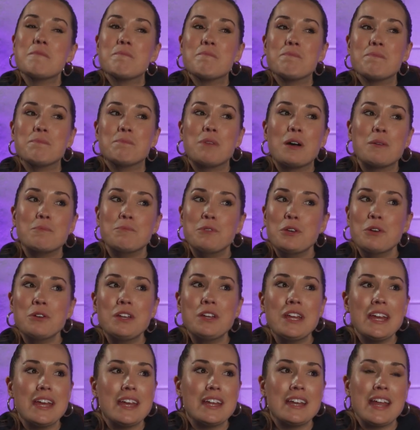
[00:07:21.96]
But
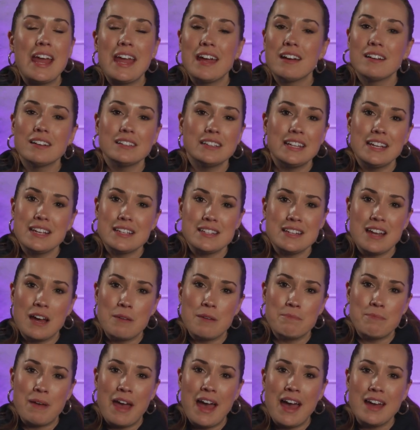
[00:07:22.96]
beauty inherently is not
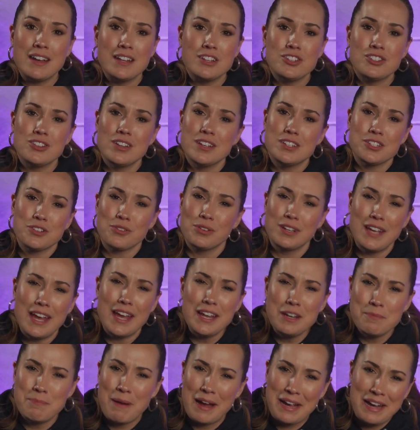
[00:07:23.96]
bad. It's
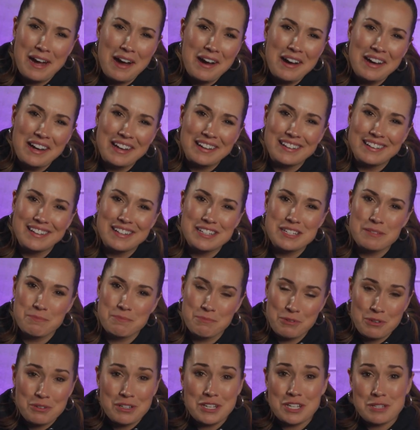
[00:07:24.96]
created by God.
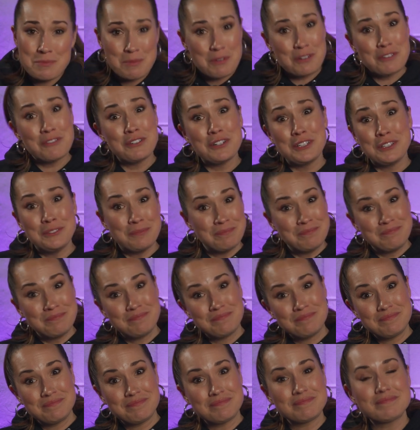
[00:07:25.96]
Beauty is beautiful.
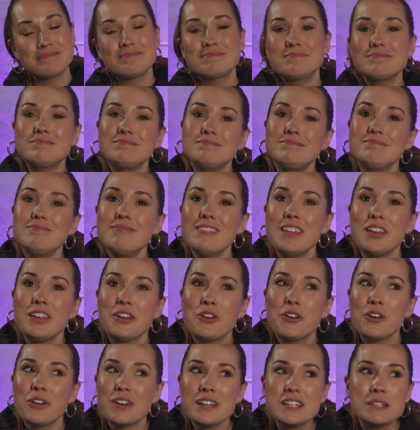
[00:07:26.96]

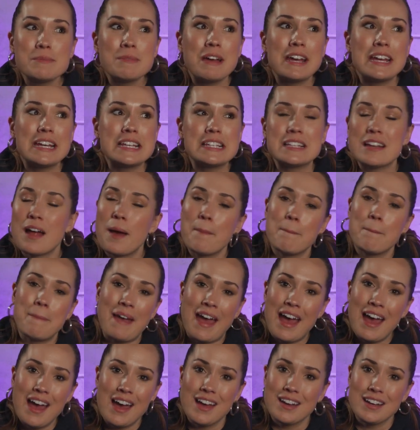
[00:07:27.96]
Charisma is not
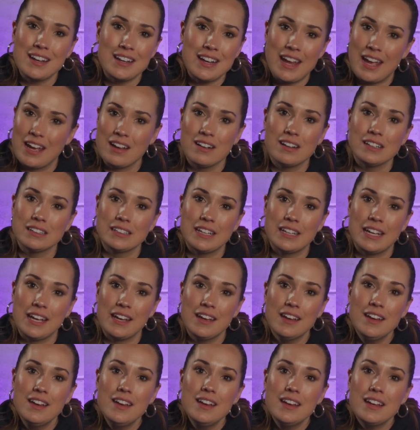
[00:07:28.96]
bad inherently.
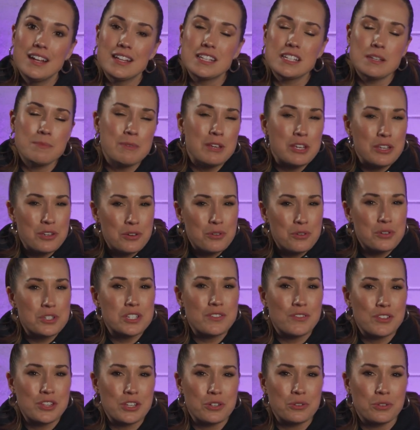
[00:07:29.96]
It's to be used
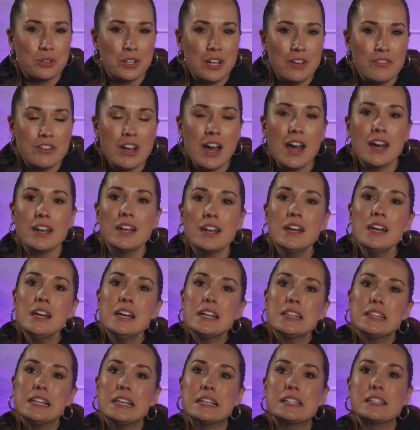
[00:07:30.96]
for the glory of God.
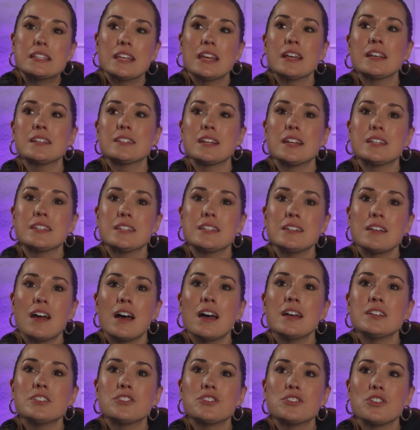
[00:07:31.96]
These things, it's
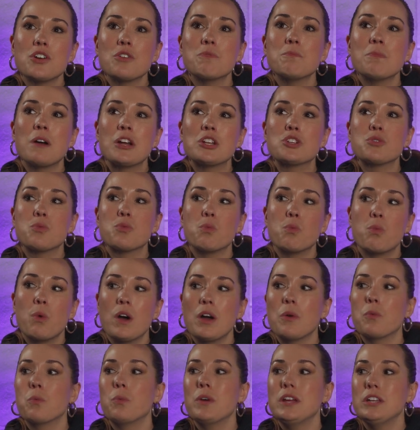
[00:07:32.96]
not so much
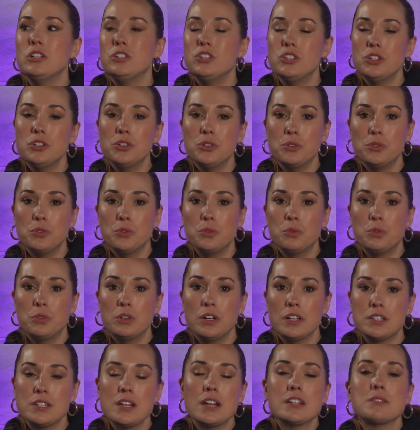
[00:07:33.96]
what we do.
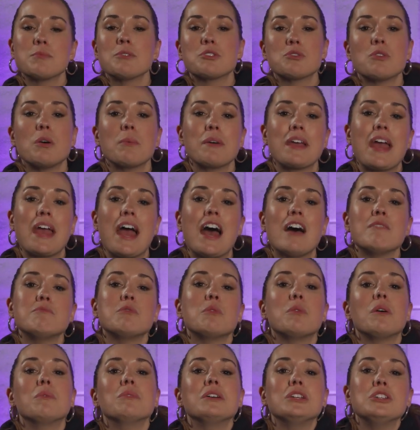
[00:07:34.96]
It's not so much what we have, but
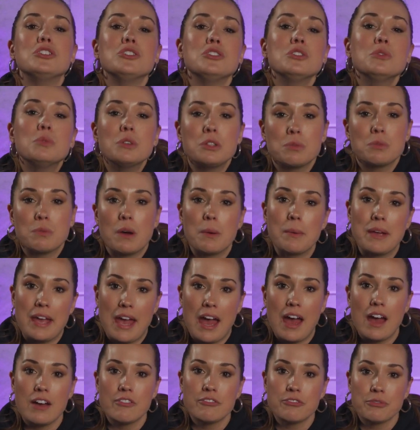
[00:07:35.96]
what we do with what we
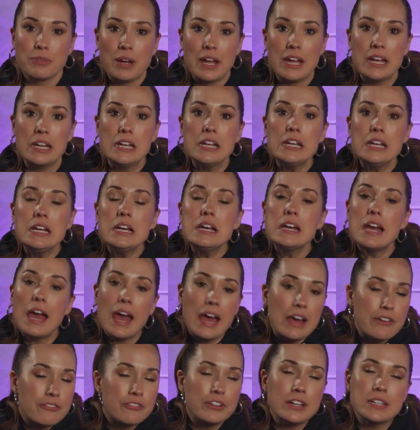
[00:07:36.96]
have, right?
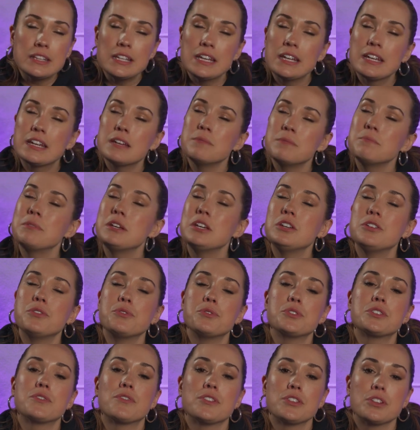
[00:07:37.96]
Everything can be
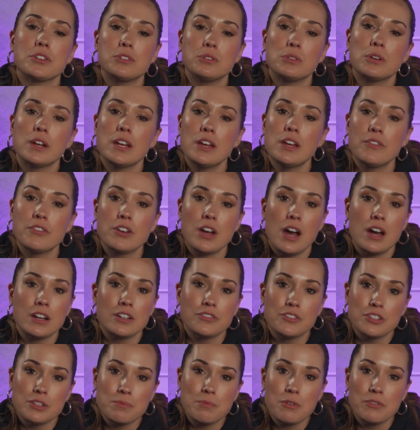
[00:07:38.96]
used for the glory of God or
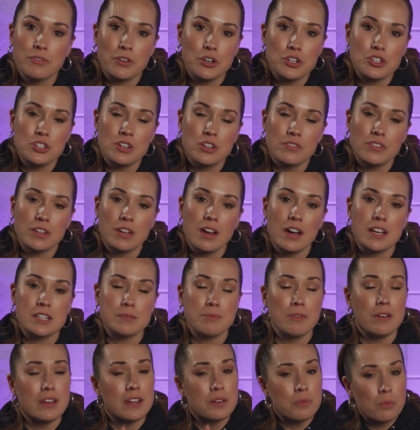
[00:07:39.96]
for the perversion of the
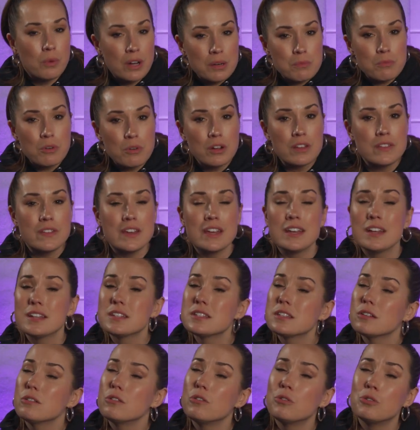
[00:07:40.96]
gospel. And one more thing, it's
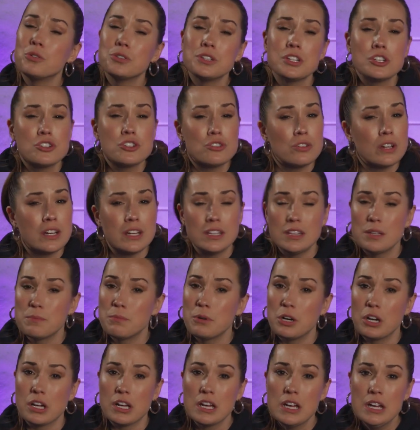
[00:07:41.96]
the oldest trick in the
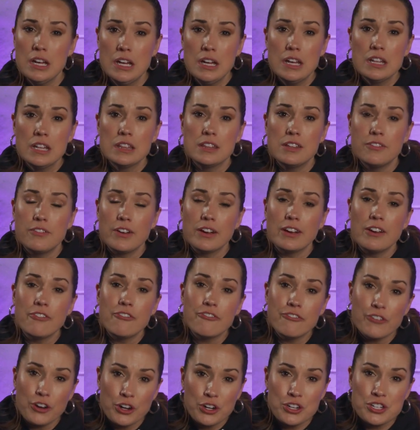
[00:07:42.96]
book. The very
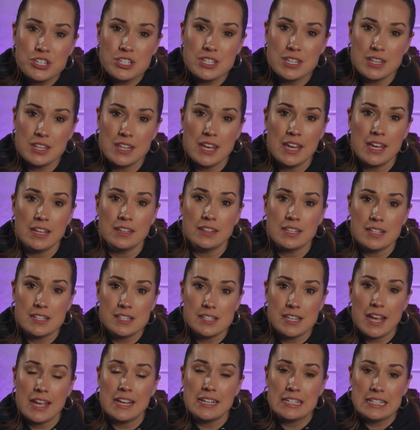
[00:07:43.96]
first thing that
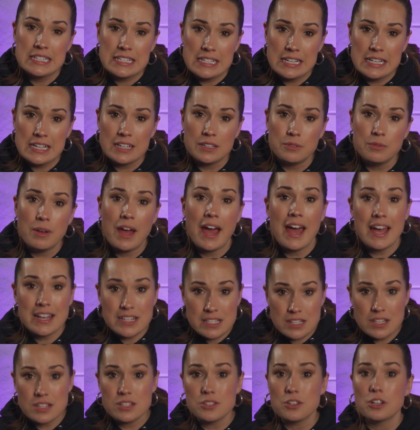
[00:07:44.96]
Satan did as
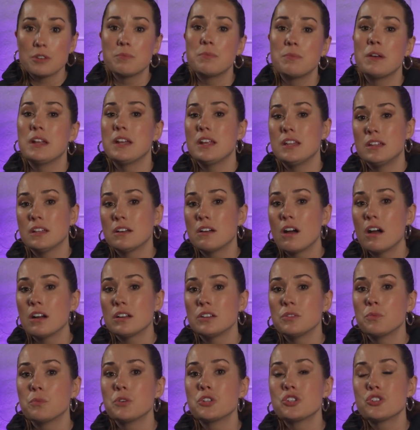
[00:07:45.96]
the serpent in the
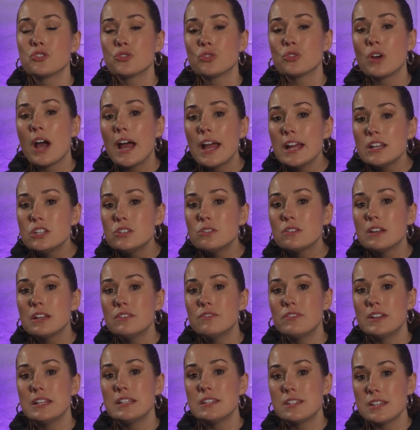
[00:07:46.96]
garden was try to
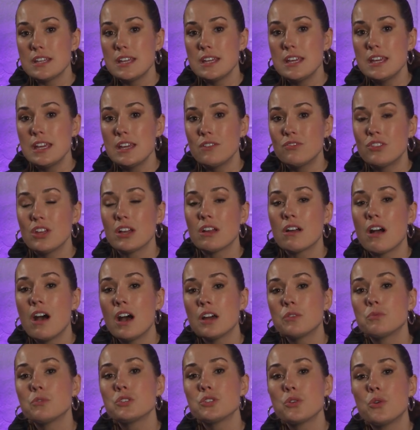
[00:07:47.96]
convince Eve that God
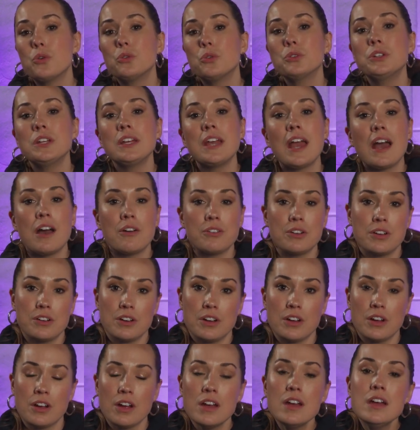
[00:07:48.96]
was holding out on
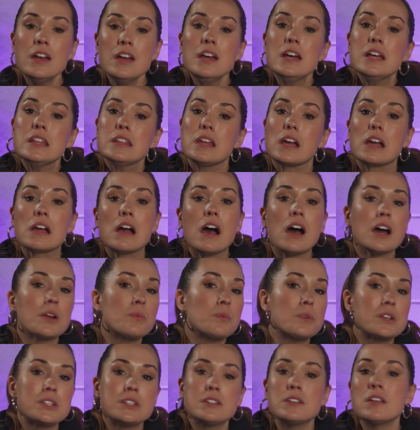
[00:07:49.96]
her, that God
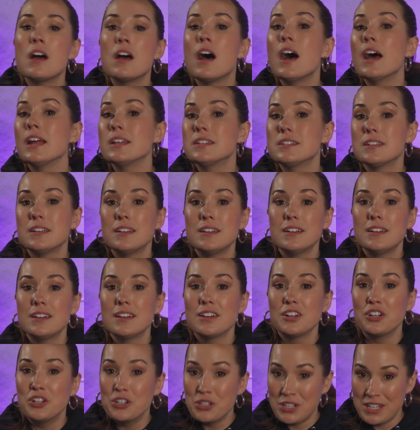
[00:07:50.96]
was not
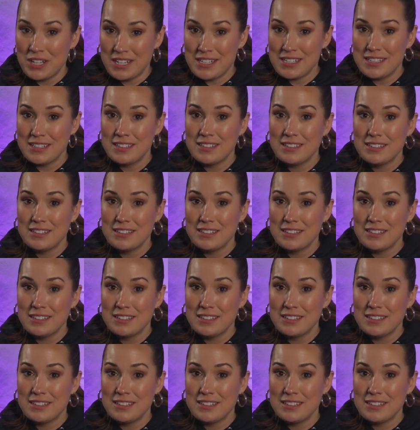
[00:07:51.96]
good,